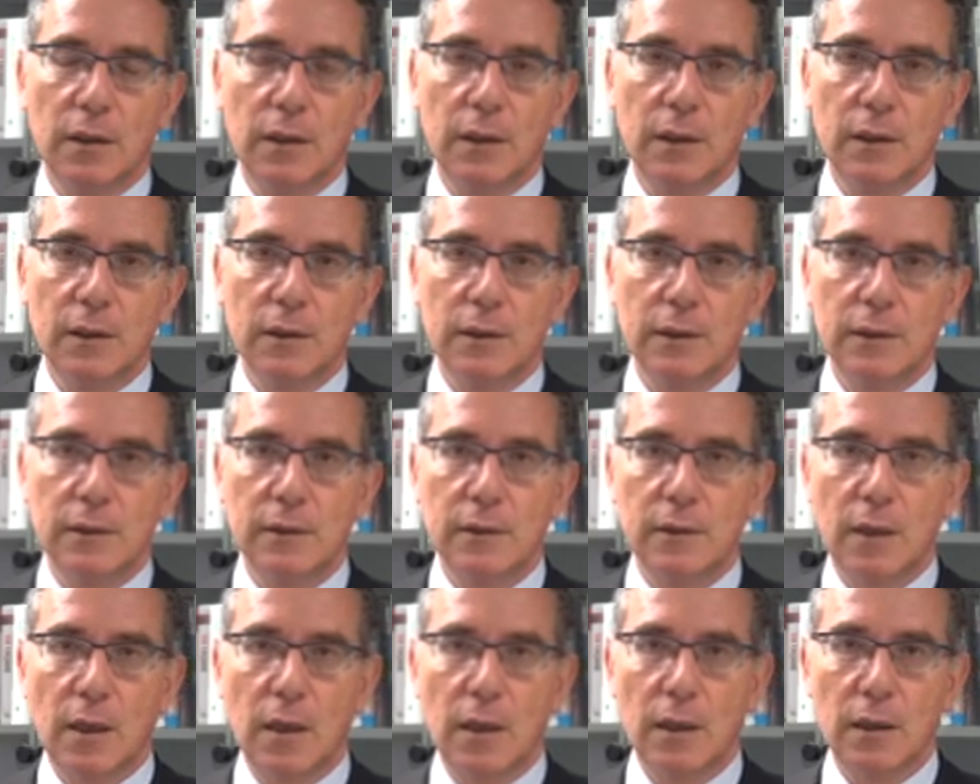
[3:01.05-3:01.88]

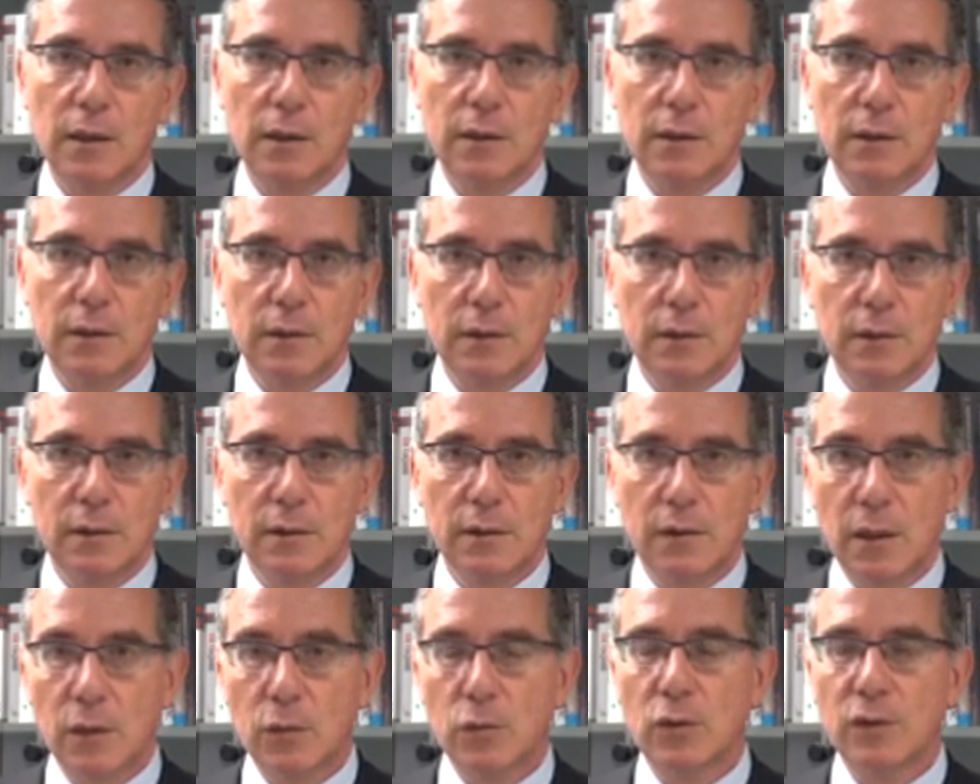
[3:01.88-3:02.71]
and I
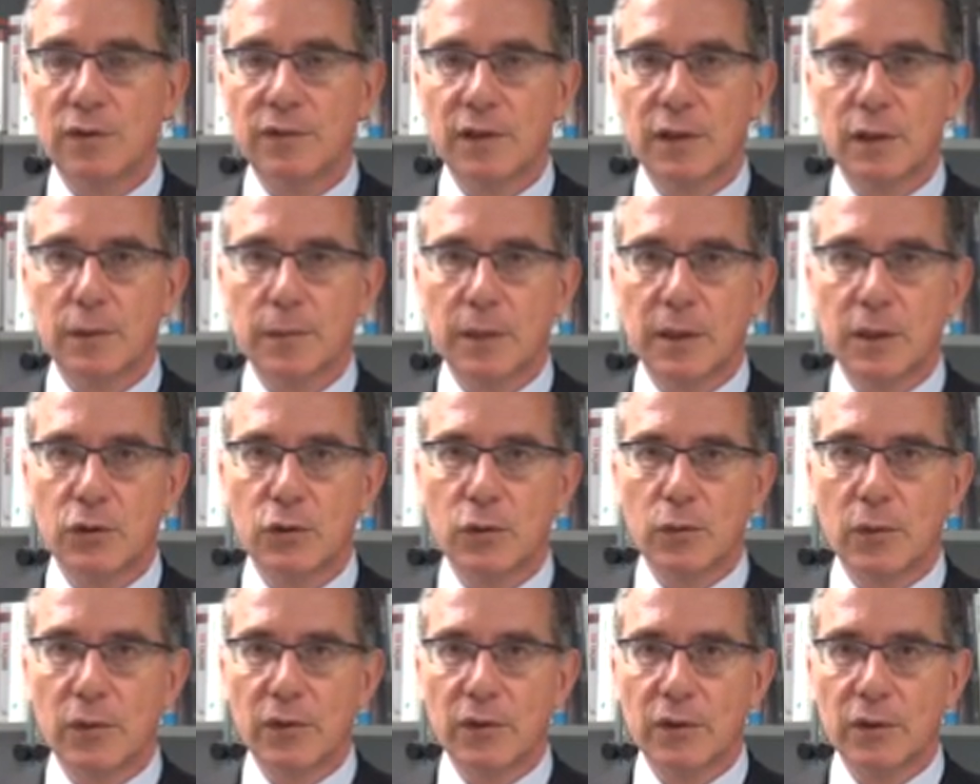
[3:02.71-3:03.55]
doubt it very
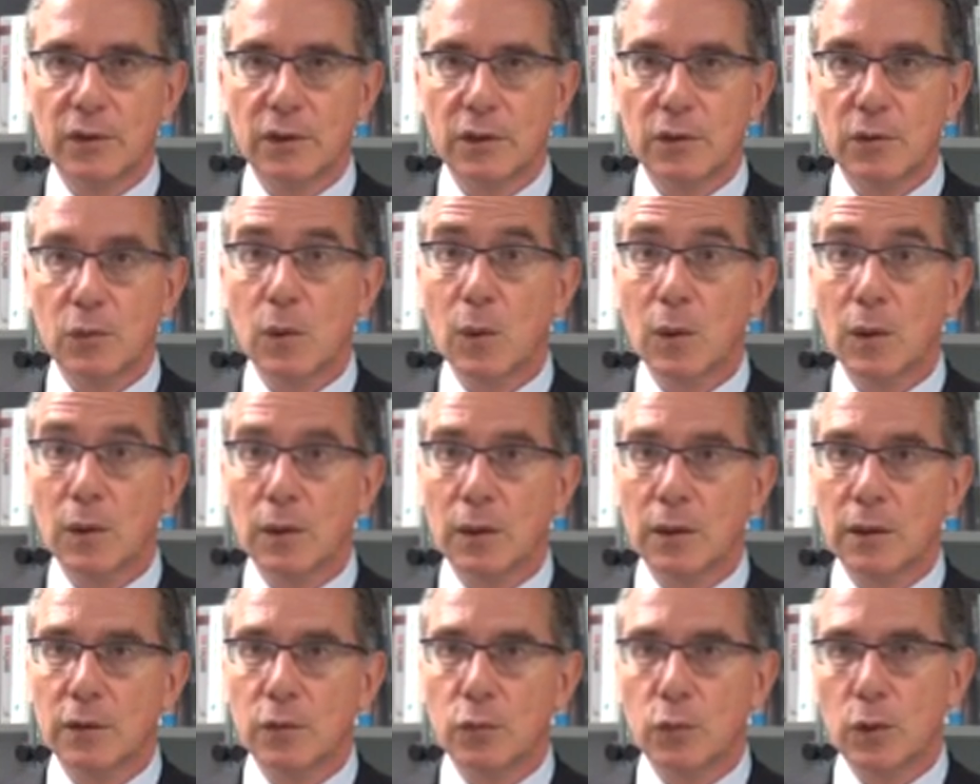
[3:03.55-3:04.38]
much whether
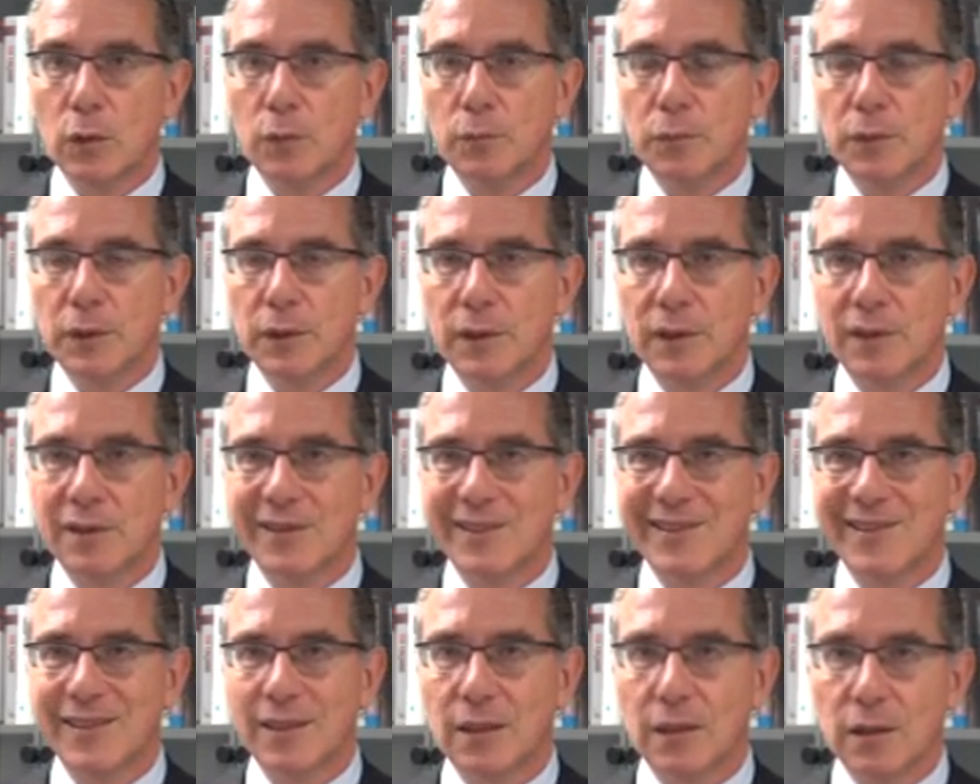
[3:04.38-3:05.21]
it will be a
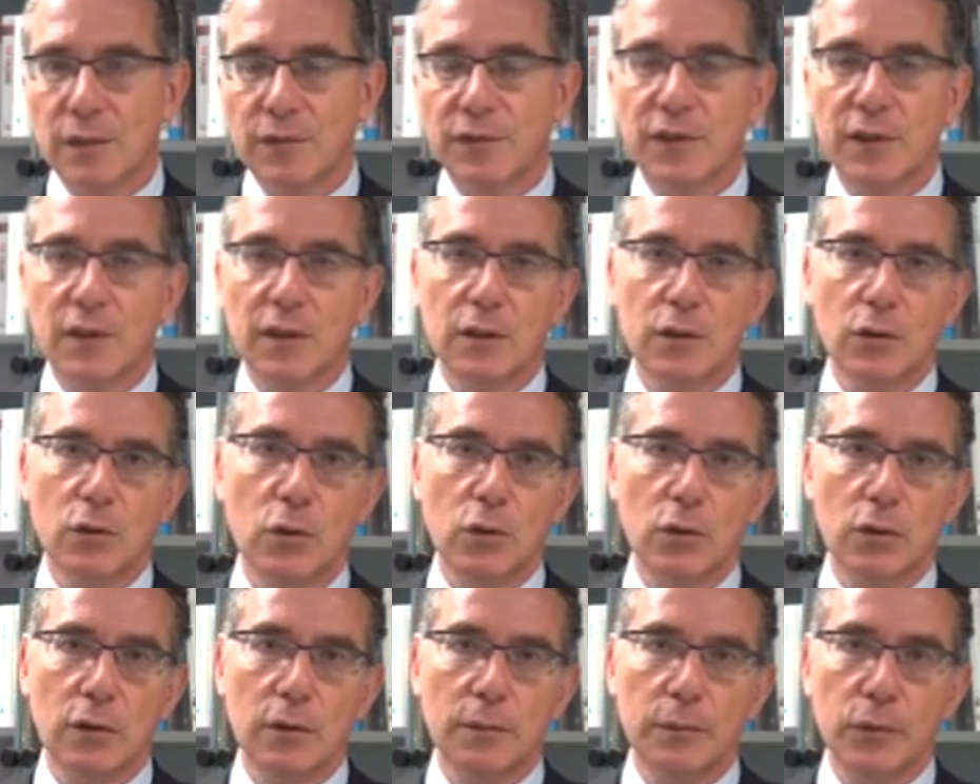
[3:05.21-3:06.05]

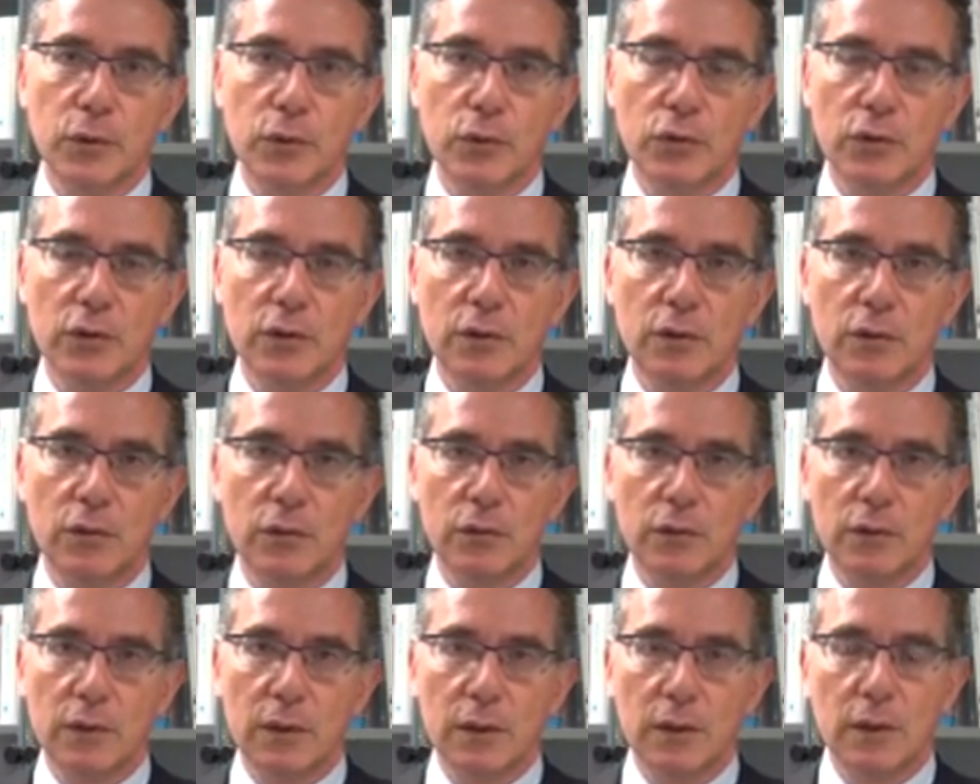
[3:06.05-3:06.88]
significant contribution
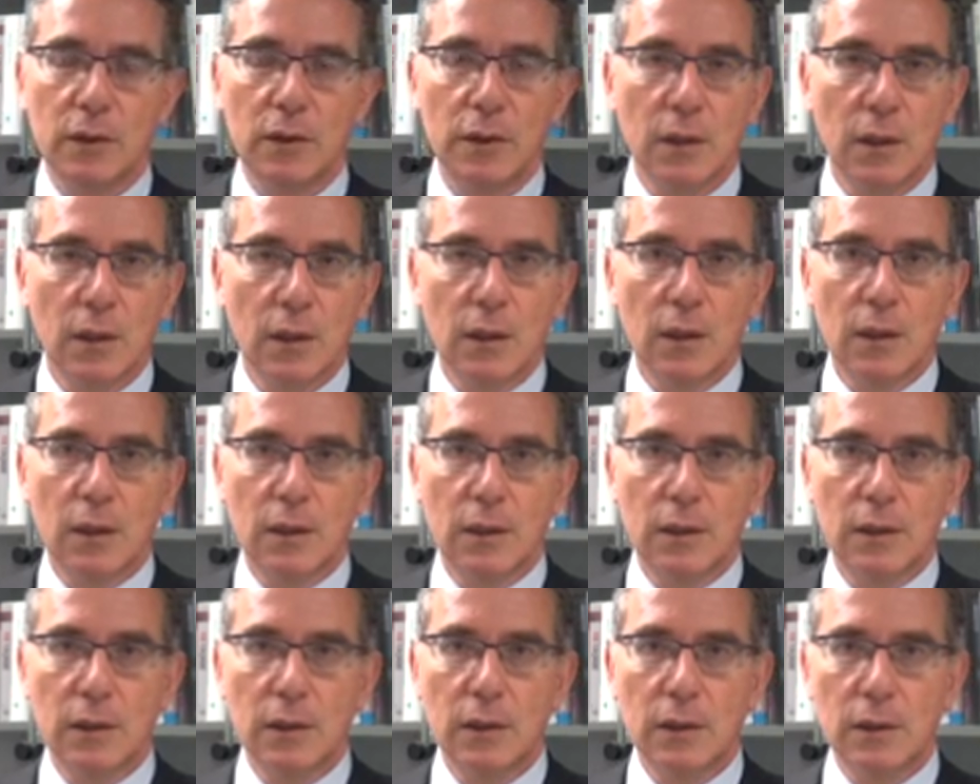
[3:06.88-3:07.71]
to the
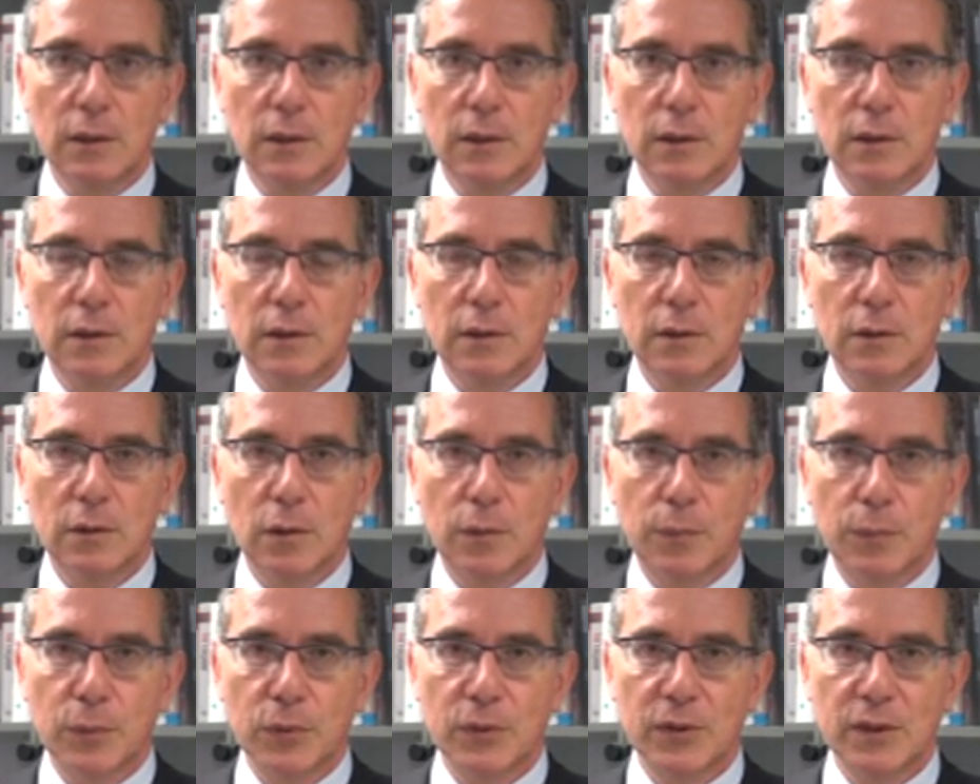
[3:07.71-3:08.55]

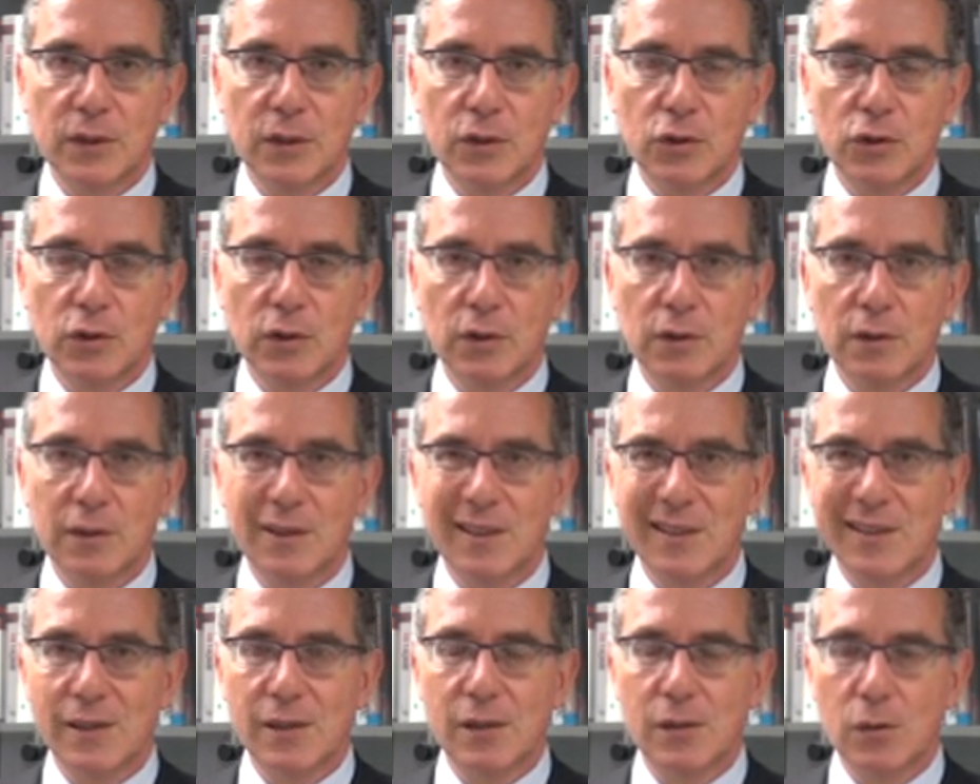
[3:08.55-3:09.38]
opposition.
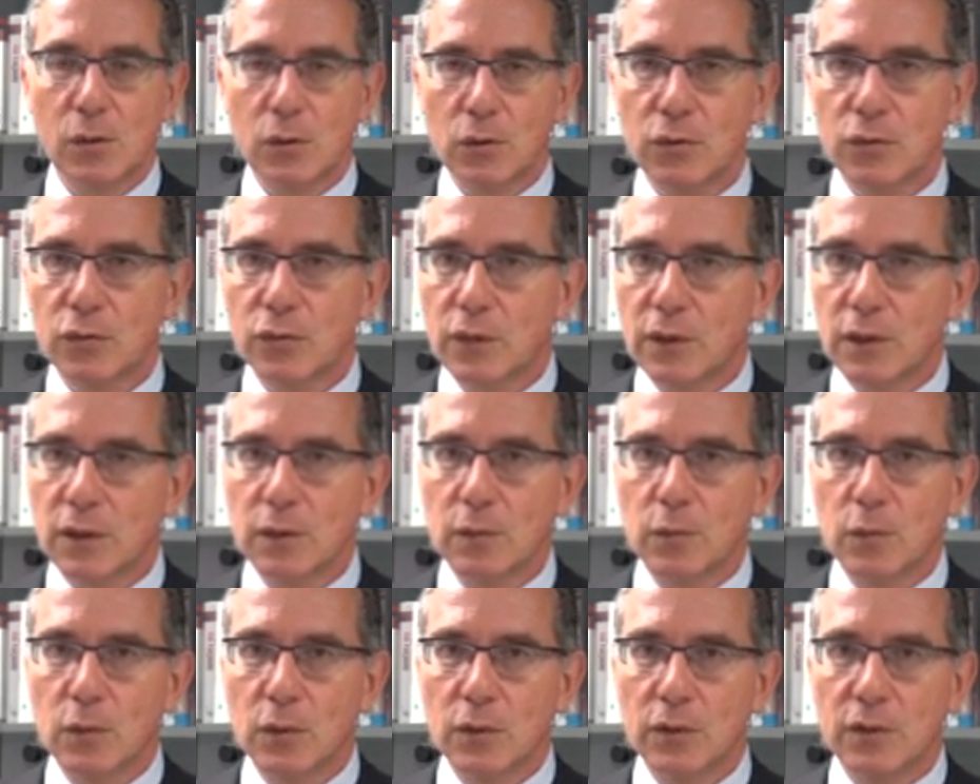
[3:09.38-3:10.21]
That's not
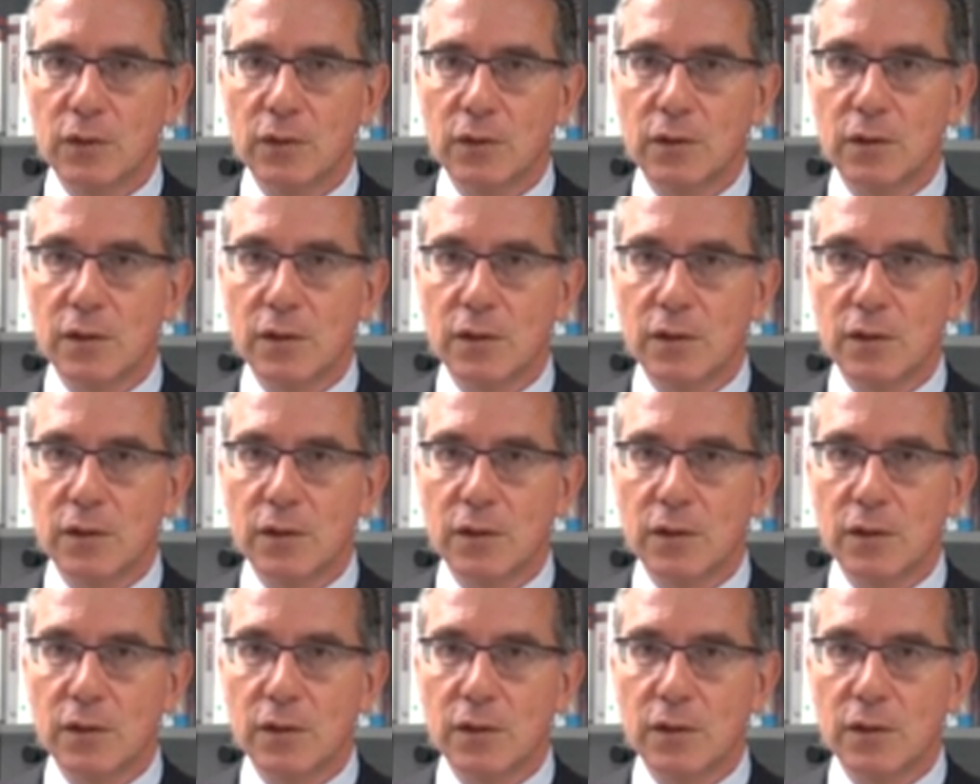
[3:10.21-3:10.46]
really what